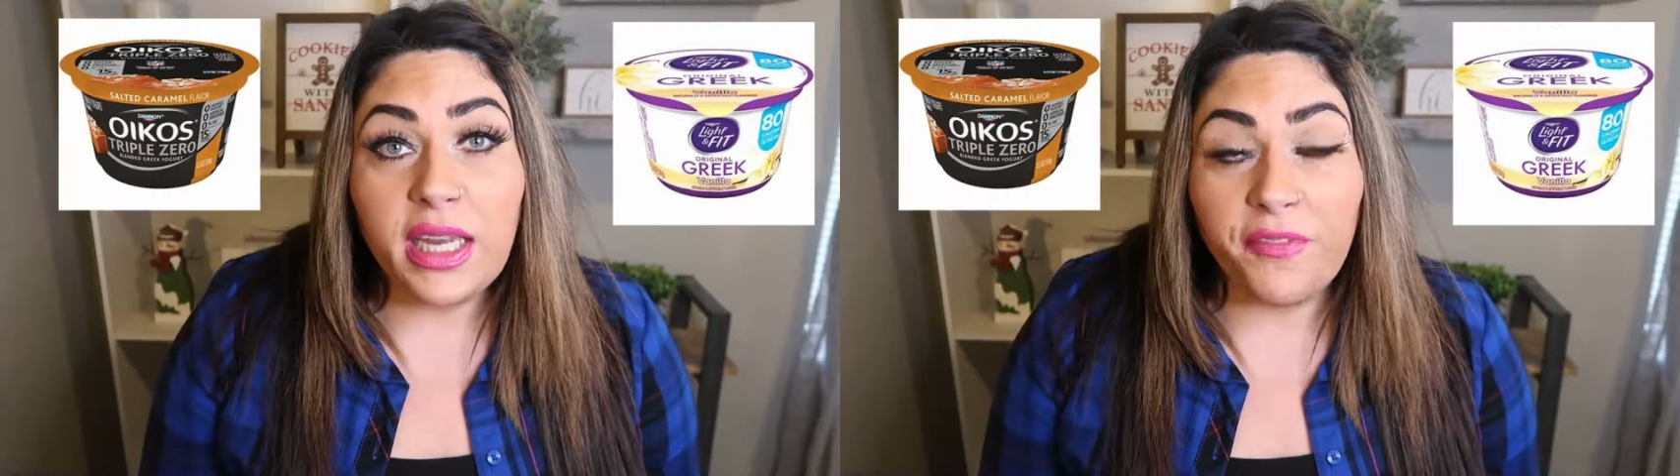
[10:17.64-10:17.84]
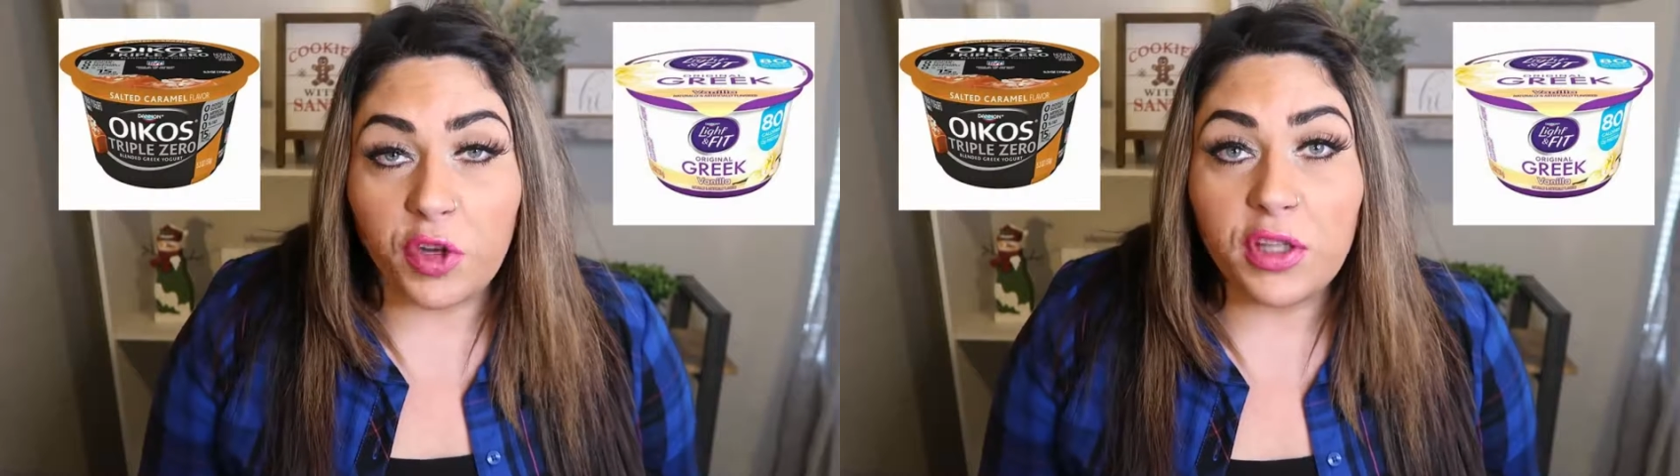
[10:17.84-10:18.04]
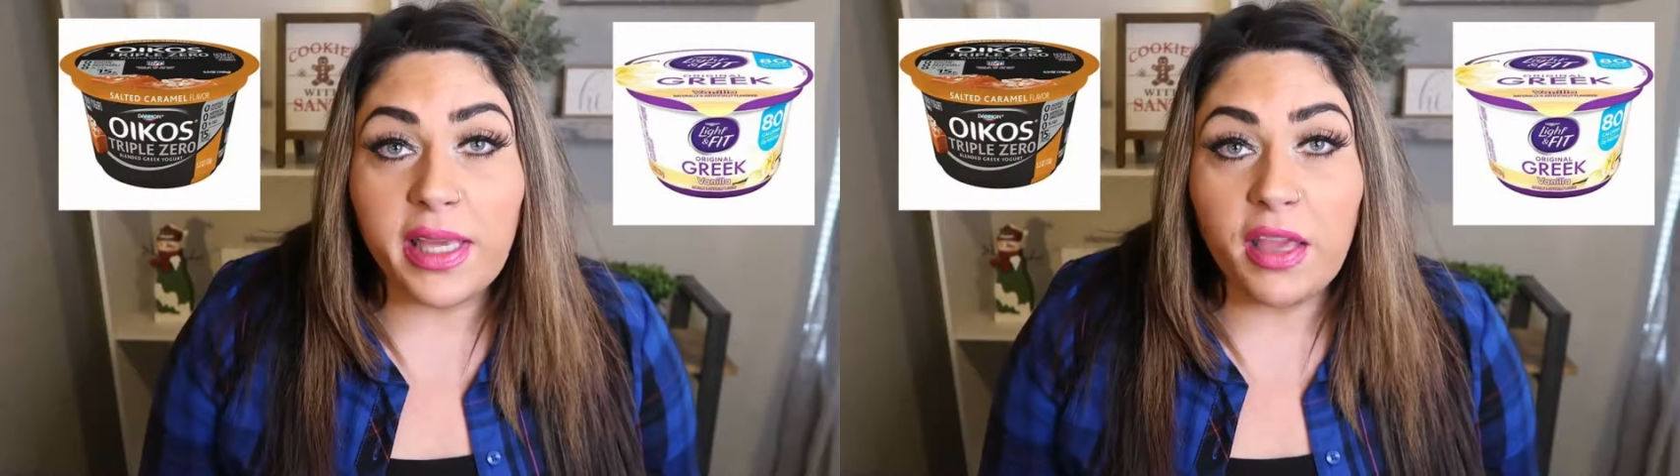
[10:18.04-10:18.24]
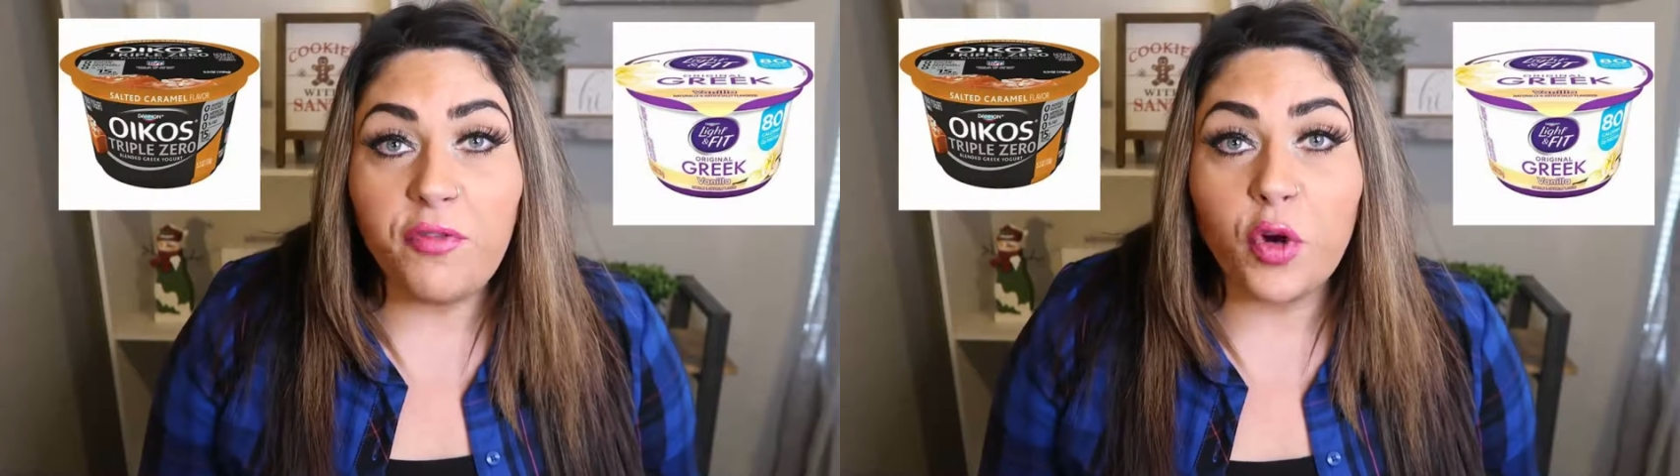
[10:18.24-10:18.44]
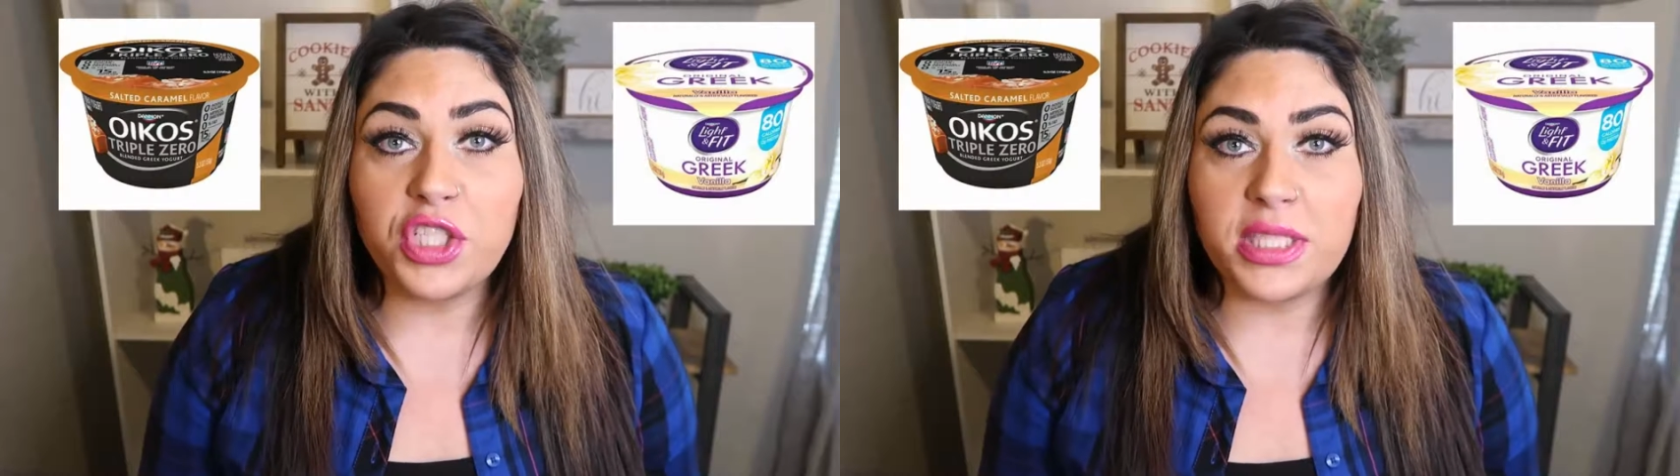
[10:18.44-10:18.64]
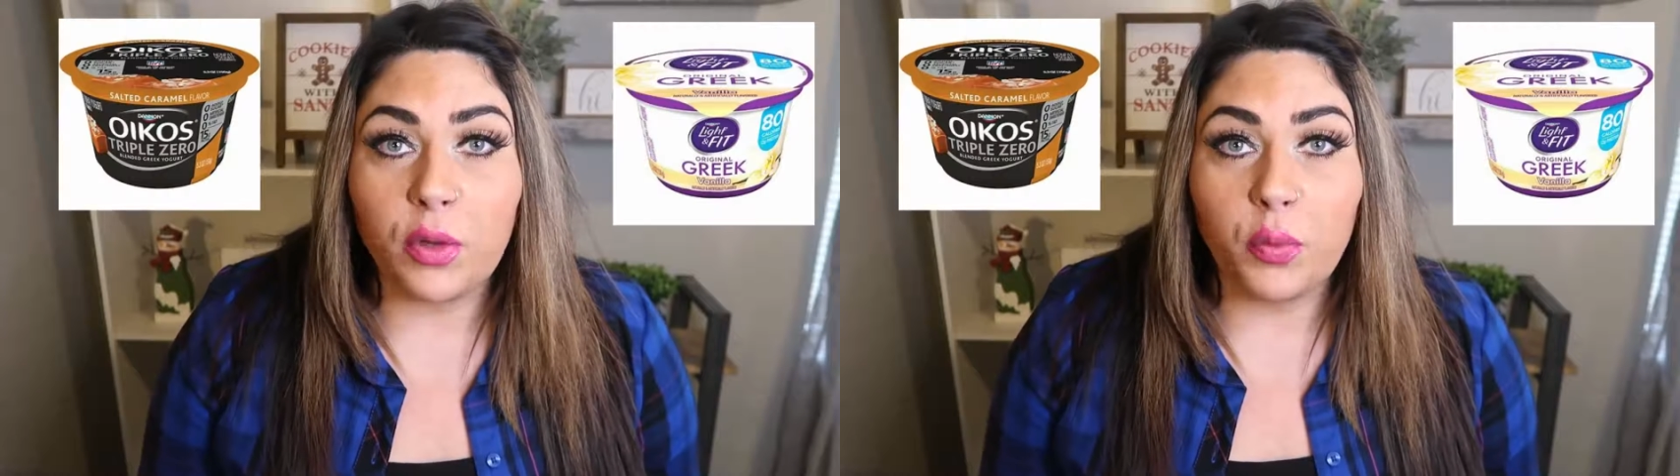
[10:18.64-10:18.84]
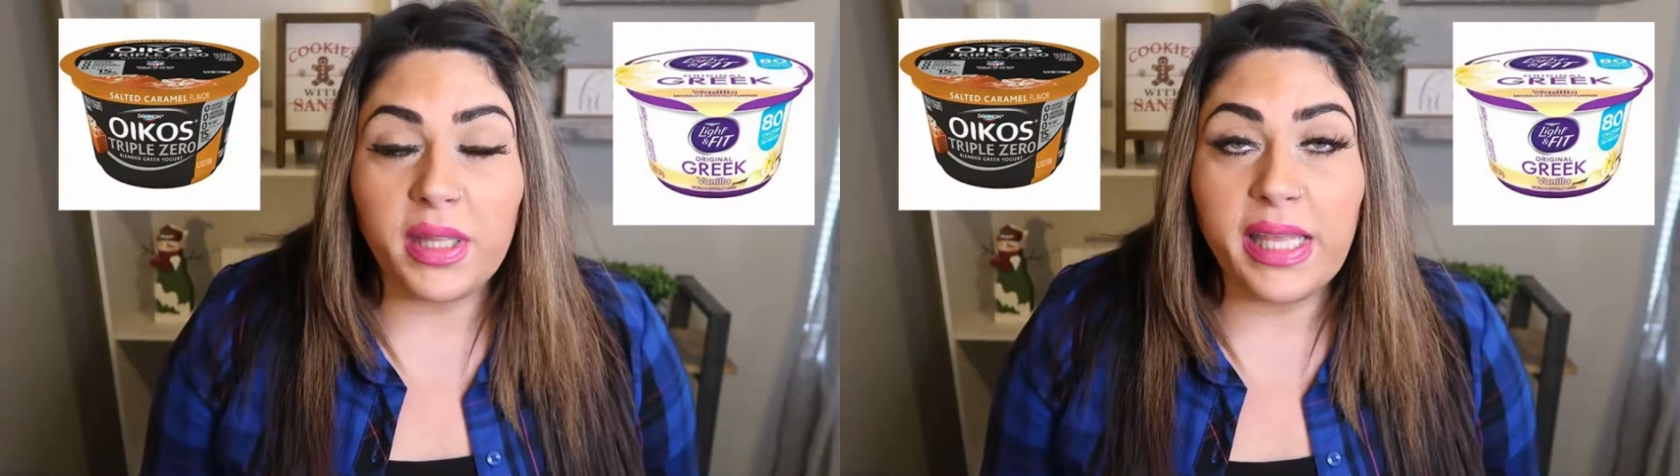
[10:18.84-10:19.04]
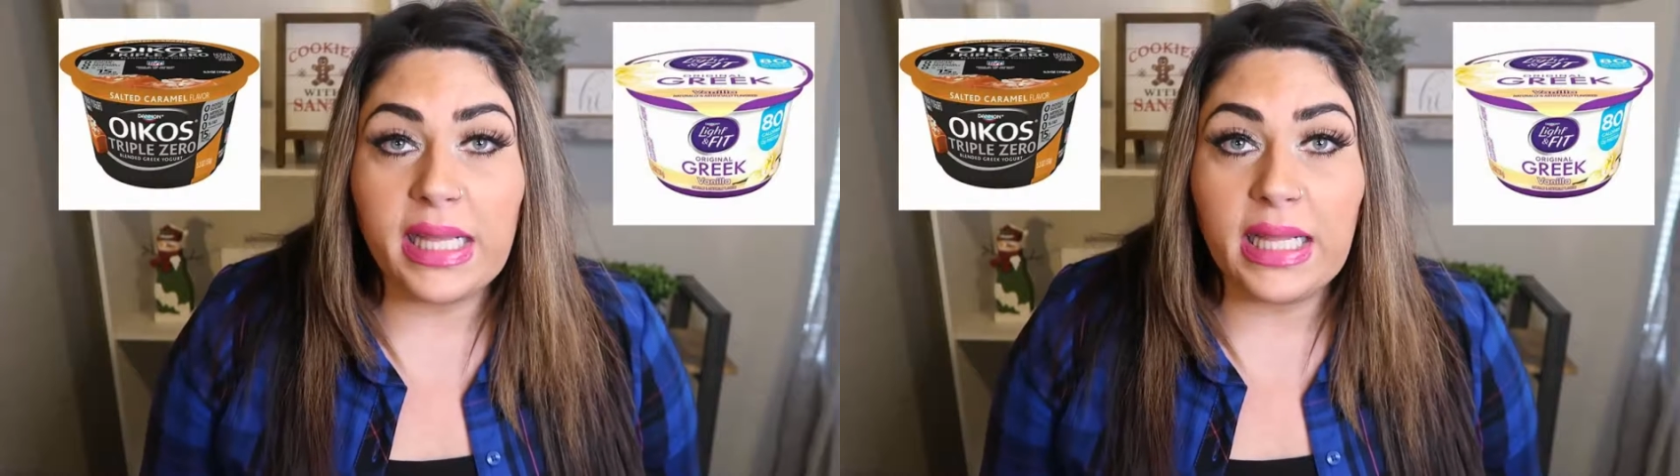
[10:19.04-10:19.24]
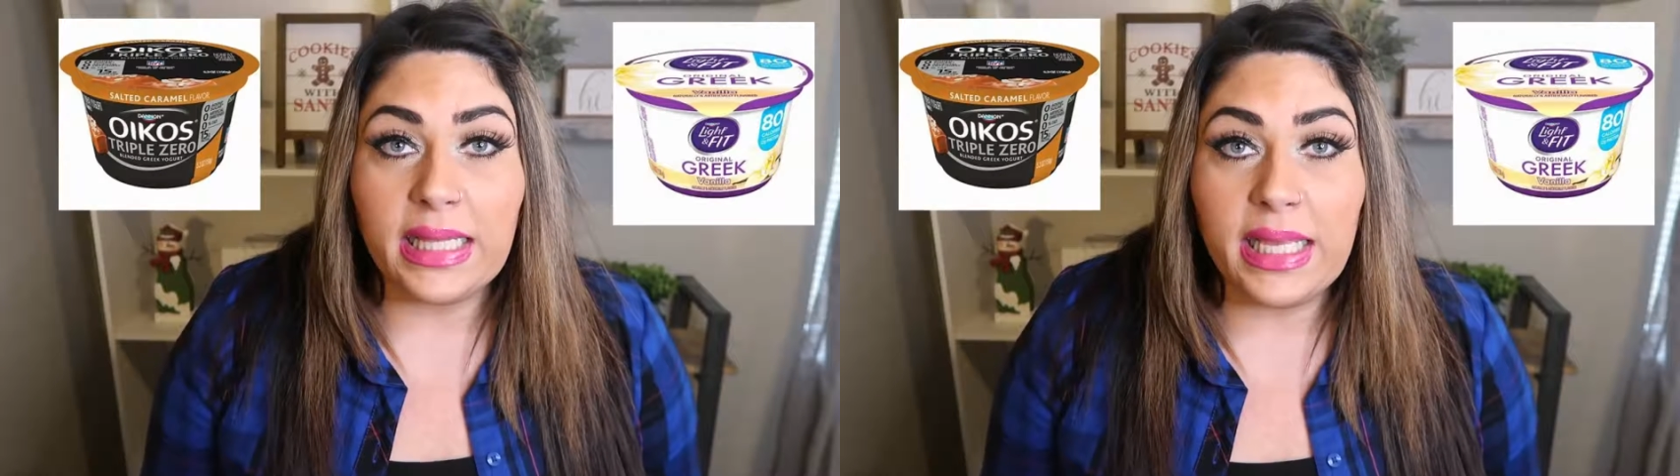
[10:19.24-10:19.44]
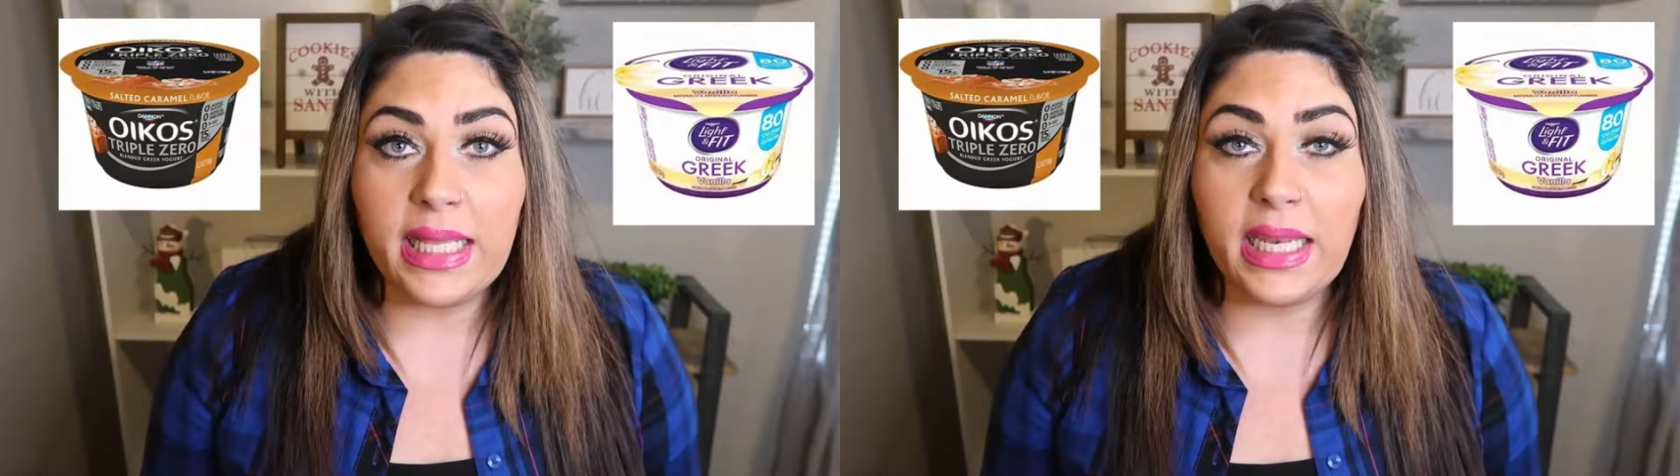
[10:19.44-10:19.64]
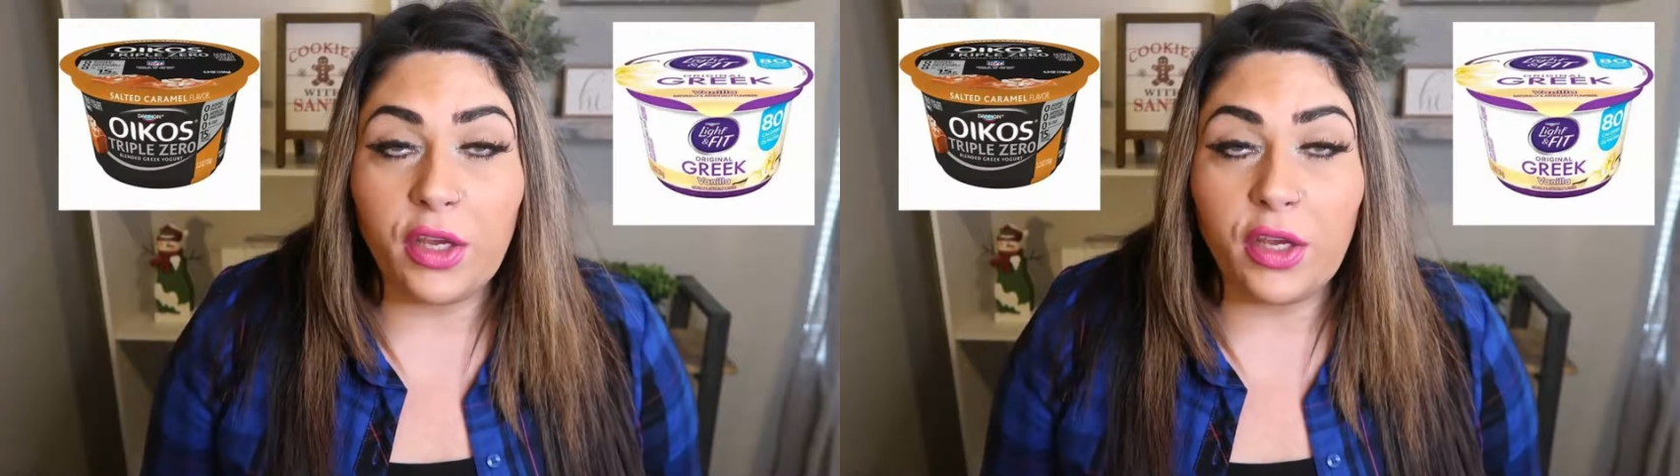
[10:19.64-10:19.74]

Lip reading: If you're looking for just a really clean